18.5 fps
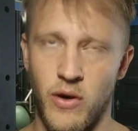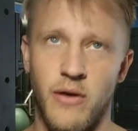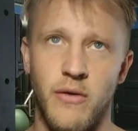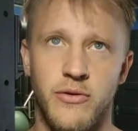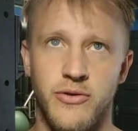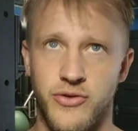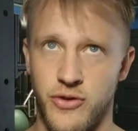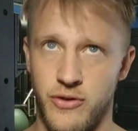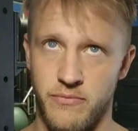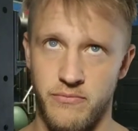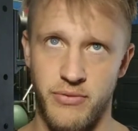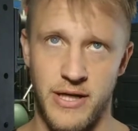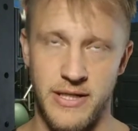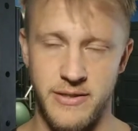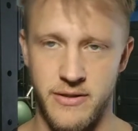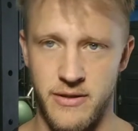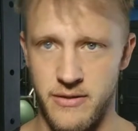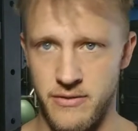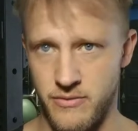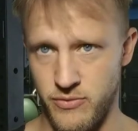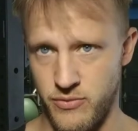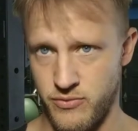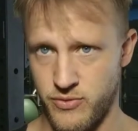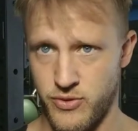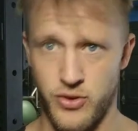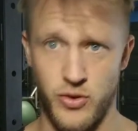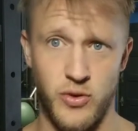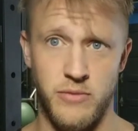or certain president,
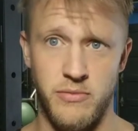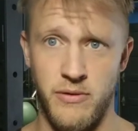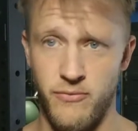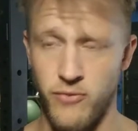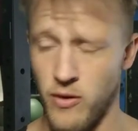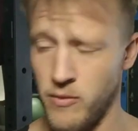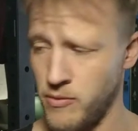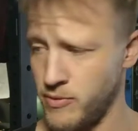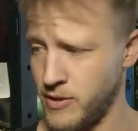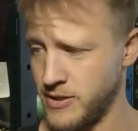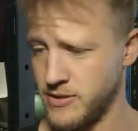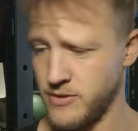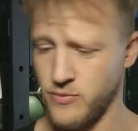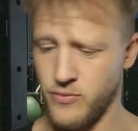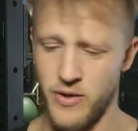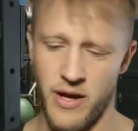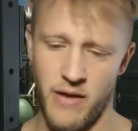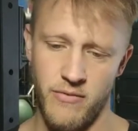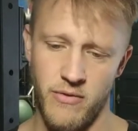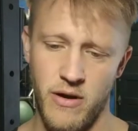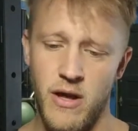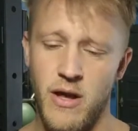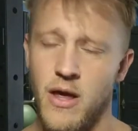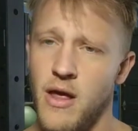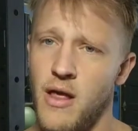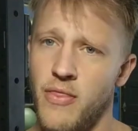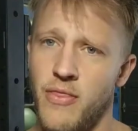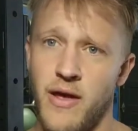soon to be former president, whatever,
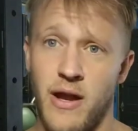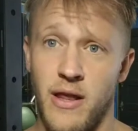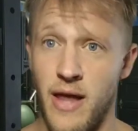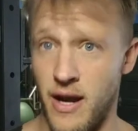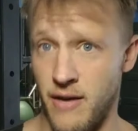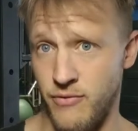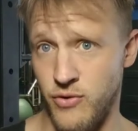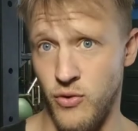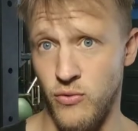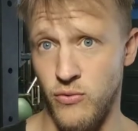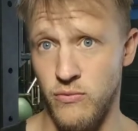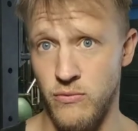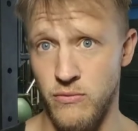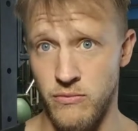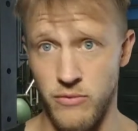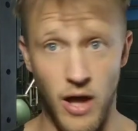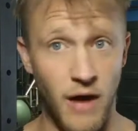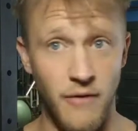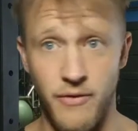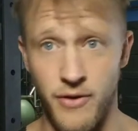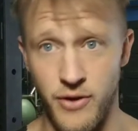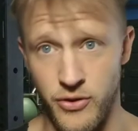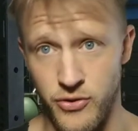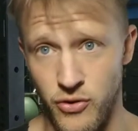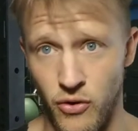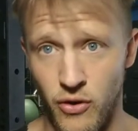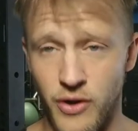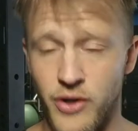that a lot of you love and
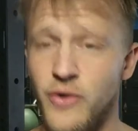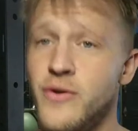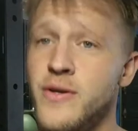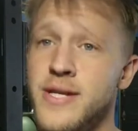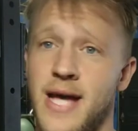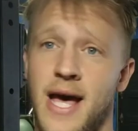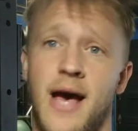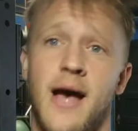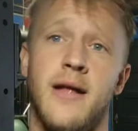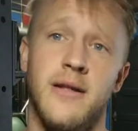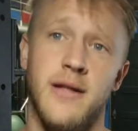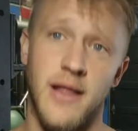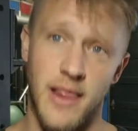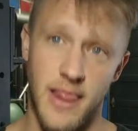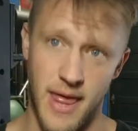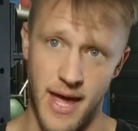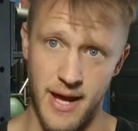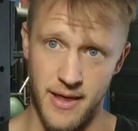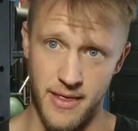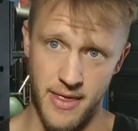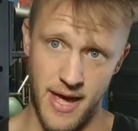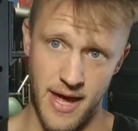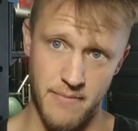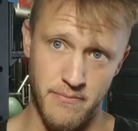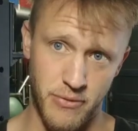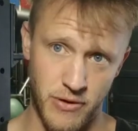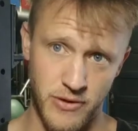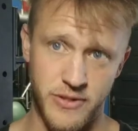adore. You're not like
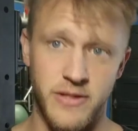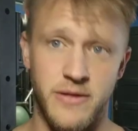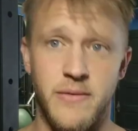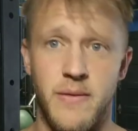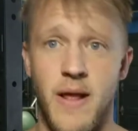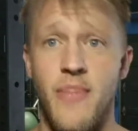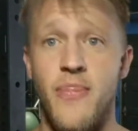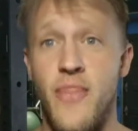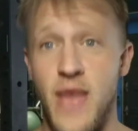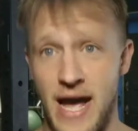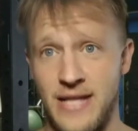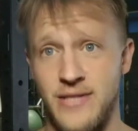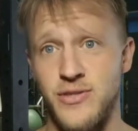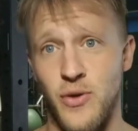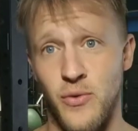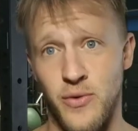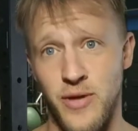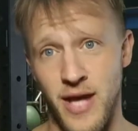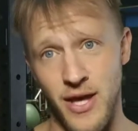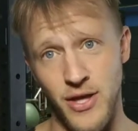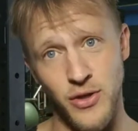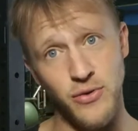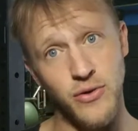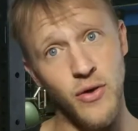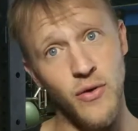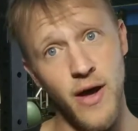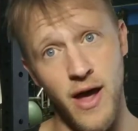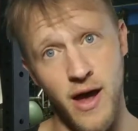that person, and that's okay.
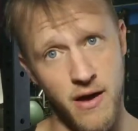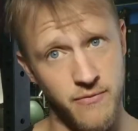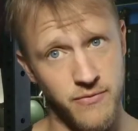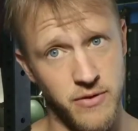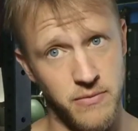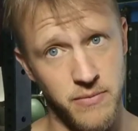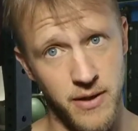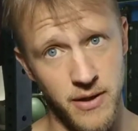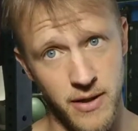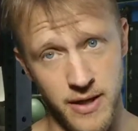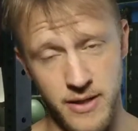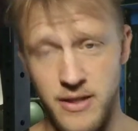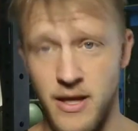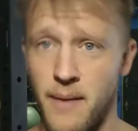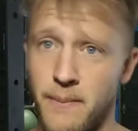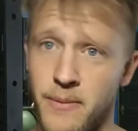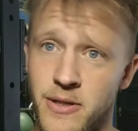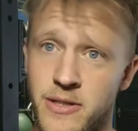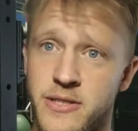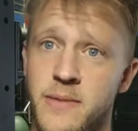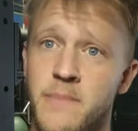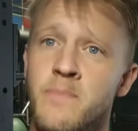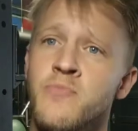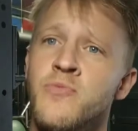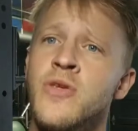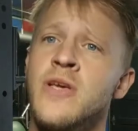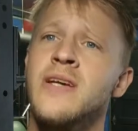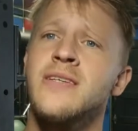You don't have to be like that person.
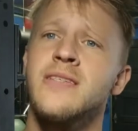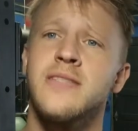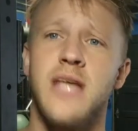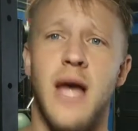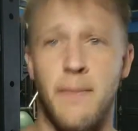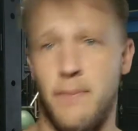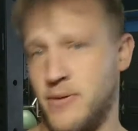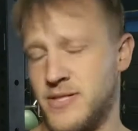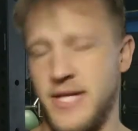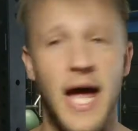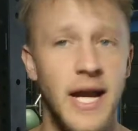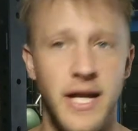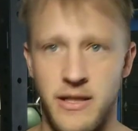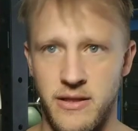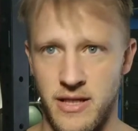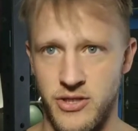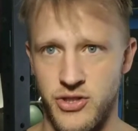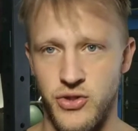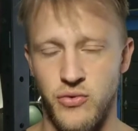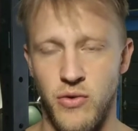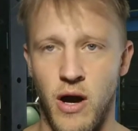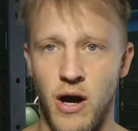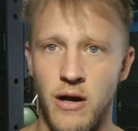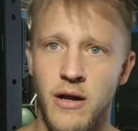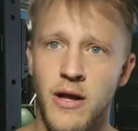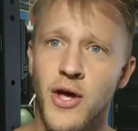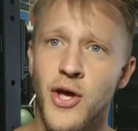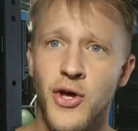Stop pretending that you
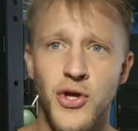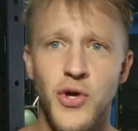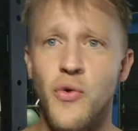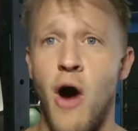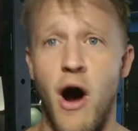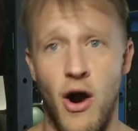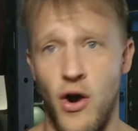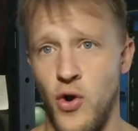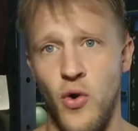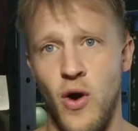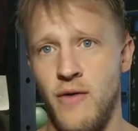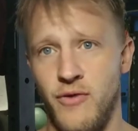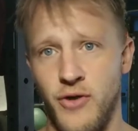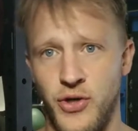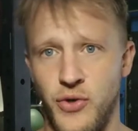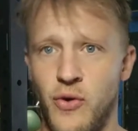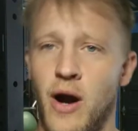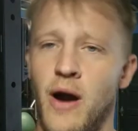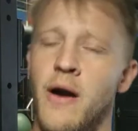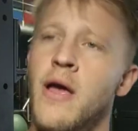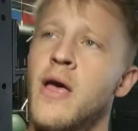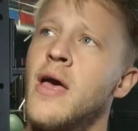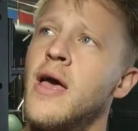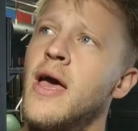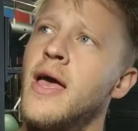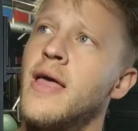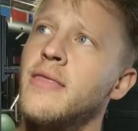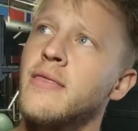are. You are whoever you are.
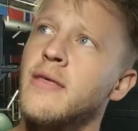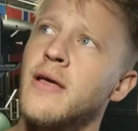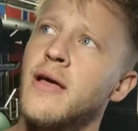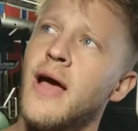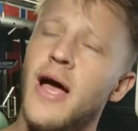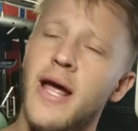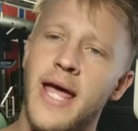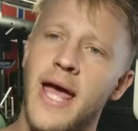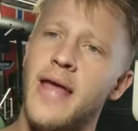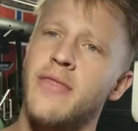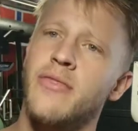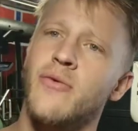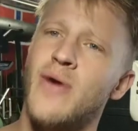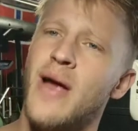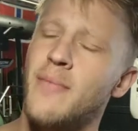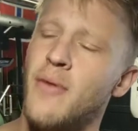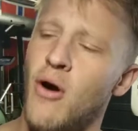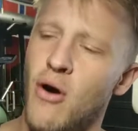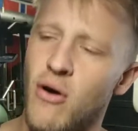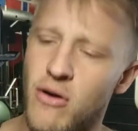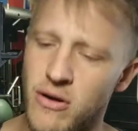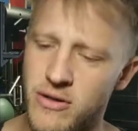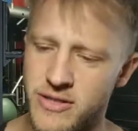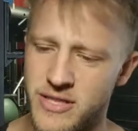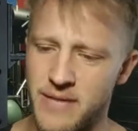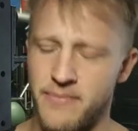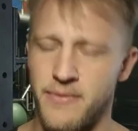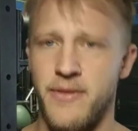And again, the rabbit hole
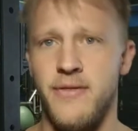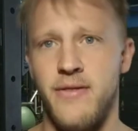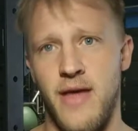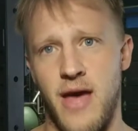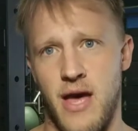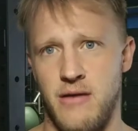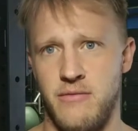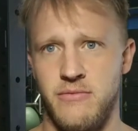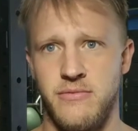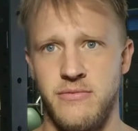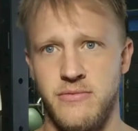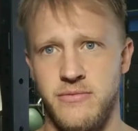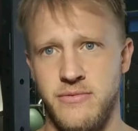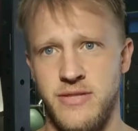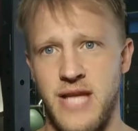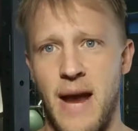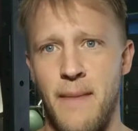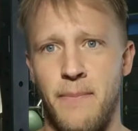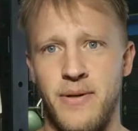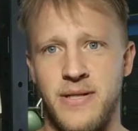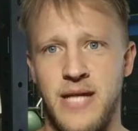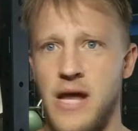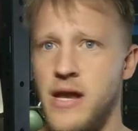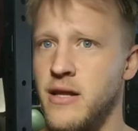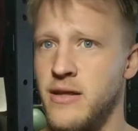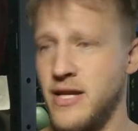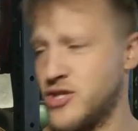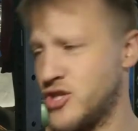goes deeper than that. Stop
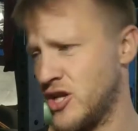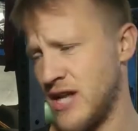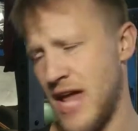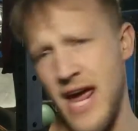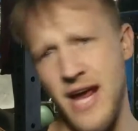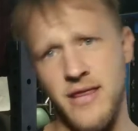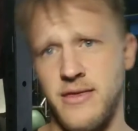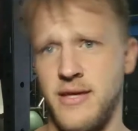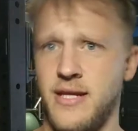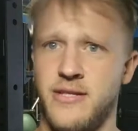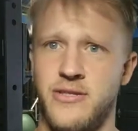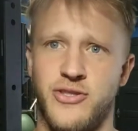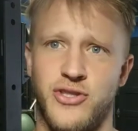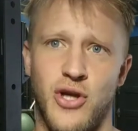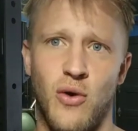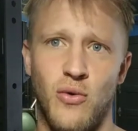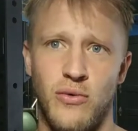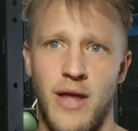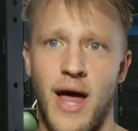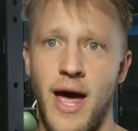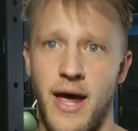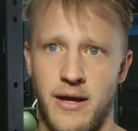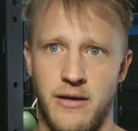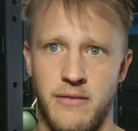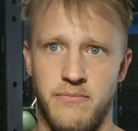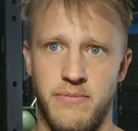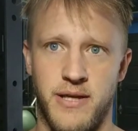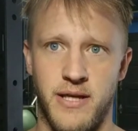pretending that you like things you don't
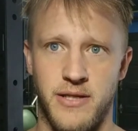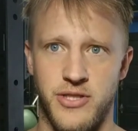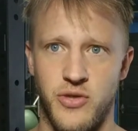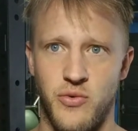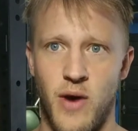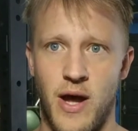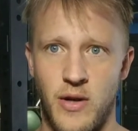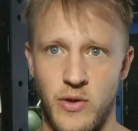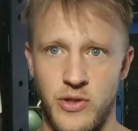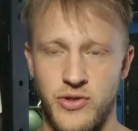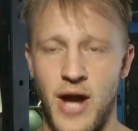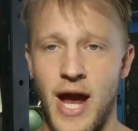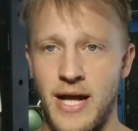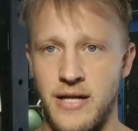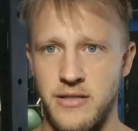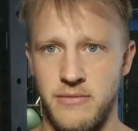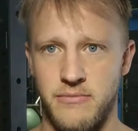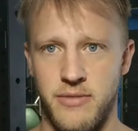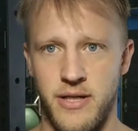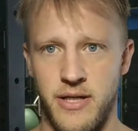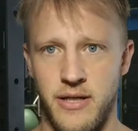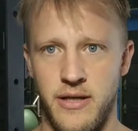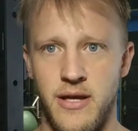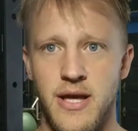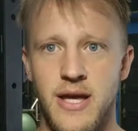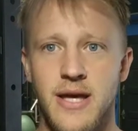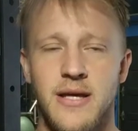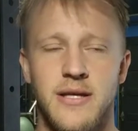like because you want to attract
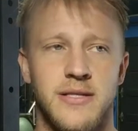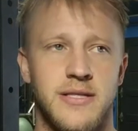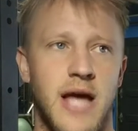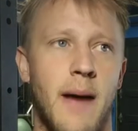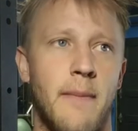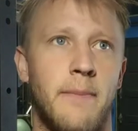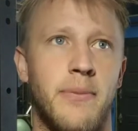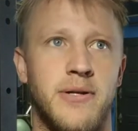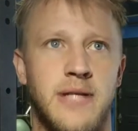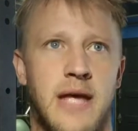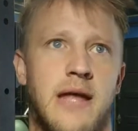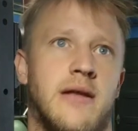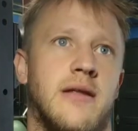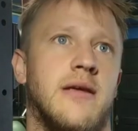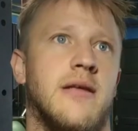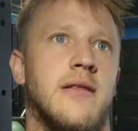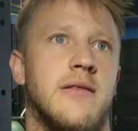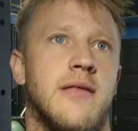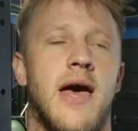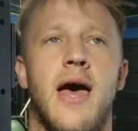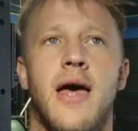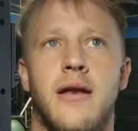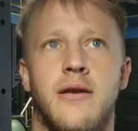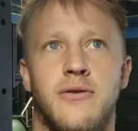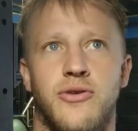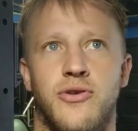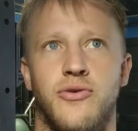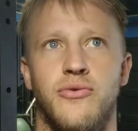somebody. Stop pretending
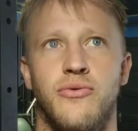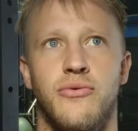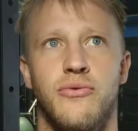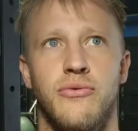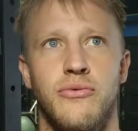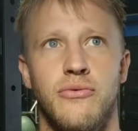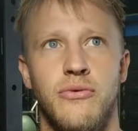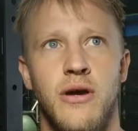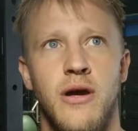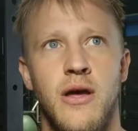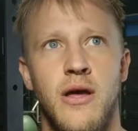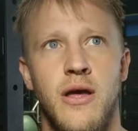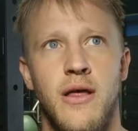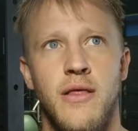that you